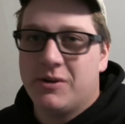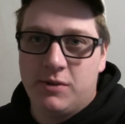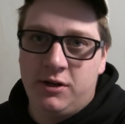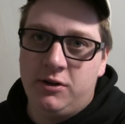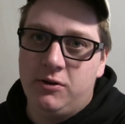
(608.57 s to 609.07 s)
I'm
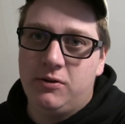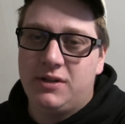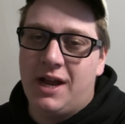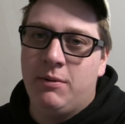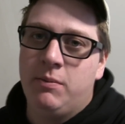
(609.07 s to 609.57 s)
going to do
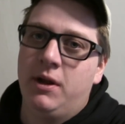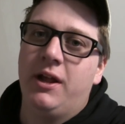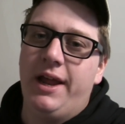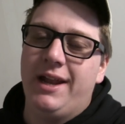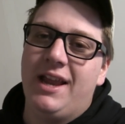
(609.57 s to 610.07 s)
timing
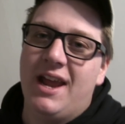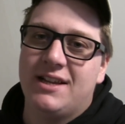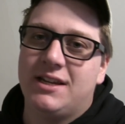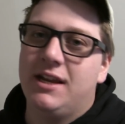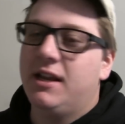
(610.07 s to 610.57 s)
belt, head
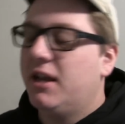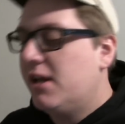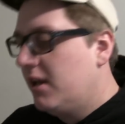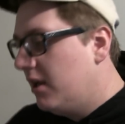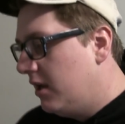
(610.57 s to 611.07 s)
gasket,
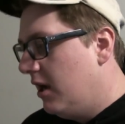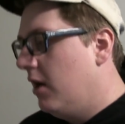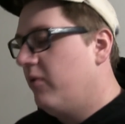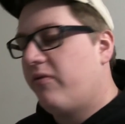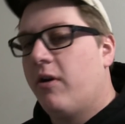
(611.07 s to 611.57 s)

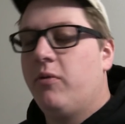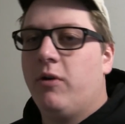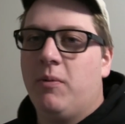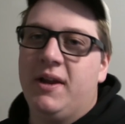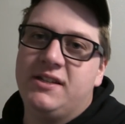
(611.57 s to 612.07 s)
front and
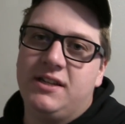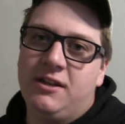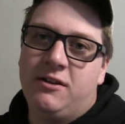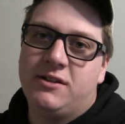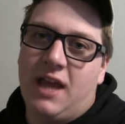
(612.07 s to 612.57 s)
rear main
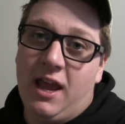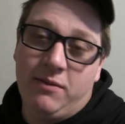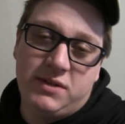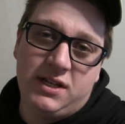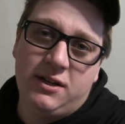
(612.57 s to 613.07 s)
seals,
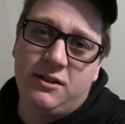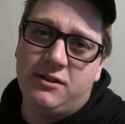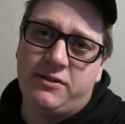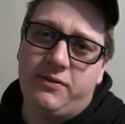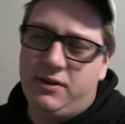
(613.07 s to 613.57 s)
cam
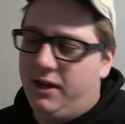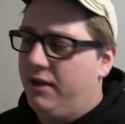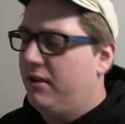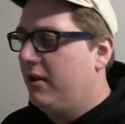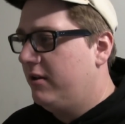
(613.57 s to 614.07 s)
seals,
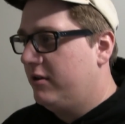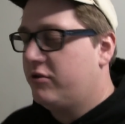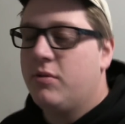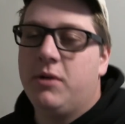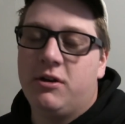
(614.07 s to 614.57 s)
and the
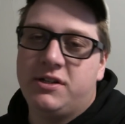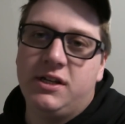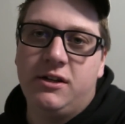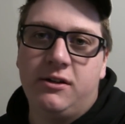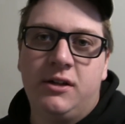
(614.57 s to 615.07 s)
distributor
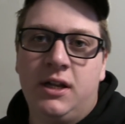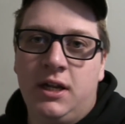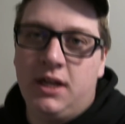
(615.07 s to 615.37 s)
seal,